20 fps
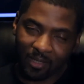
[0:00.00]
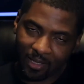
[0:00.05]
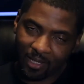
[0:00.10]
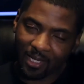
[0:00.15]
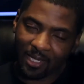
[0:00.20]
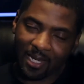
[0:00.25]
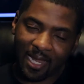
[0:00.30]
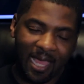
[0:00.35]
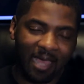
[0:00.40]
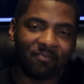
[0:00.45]

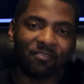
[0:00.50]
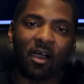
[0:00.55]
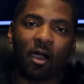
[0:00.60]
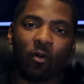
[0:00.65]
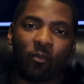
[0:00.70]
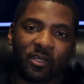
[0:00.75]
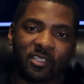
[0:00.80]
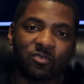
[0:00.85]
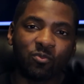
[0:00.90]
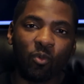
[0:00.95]
And I've
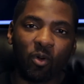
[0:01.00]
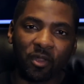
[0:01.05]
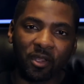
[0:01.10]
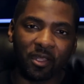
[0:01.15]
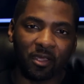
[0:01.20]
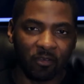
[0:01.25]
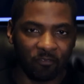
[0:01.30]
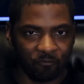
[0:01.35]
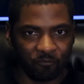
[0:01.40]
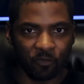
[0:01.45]
always
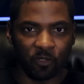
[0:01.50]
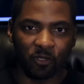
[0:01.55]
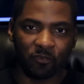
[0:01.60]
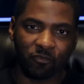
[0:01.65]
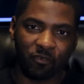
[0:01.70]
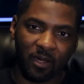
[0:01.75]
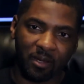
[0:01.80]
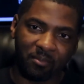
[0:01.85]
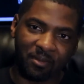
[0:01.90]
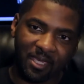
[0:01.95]
wanted a full
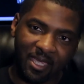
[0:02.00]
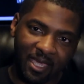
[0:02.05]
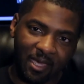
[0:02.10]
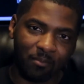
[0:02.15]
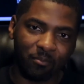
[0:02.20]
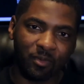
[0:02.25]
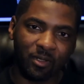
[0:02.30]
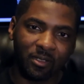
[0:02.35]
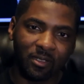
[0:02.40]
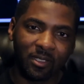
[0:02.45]
frame
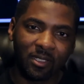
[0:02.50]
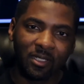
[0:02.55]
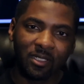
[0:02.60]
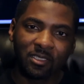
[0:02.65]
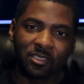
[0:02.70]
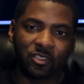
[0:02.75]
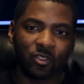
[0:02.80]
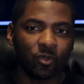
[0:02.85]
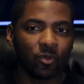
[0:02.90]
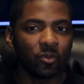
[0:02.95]
camera,
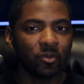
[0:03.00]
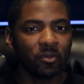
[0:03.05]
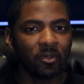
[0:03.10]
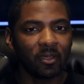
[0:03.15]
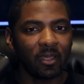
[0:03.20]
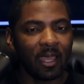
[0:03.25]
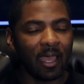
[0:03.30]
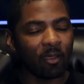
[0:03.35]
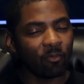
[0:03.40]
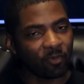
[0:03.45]
so
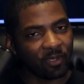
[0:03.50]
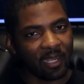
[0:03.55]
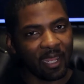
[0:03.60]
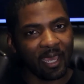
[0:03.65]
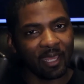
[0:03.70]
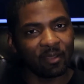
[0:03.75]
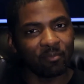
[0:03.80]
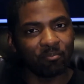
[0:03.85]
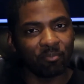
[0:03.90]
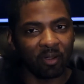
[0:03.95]
I went
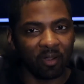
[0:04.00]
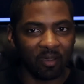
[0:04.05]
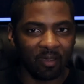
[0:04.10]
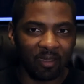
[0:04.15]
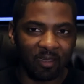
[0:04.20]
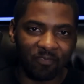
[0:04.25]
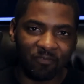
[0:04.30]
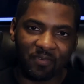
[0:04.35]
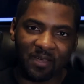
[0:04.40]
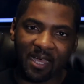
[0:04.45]
out and
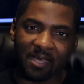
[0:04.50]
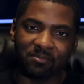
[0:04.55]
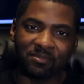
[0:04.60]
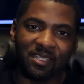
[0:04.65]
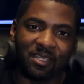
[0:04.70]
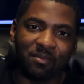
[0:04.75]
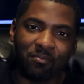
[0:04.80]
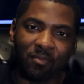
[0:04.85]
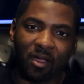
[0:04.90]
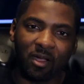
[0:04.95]
bought a
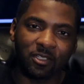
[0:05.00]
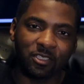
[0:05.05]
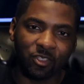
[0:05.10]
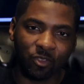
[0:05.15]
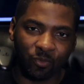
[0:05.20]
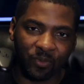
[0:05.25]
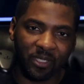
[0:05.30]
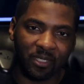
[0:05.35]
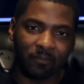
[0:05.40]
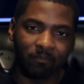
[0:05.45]
5D Mark
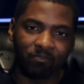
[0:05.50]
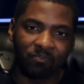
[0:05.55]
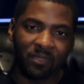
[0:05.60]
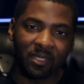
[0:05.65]
III.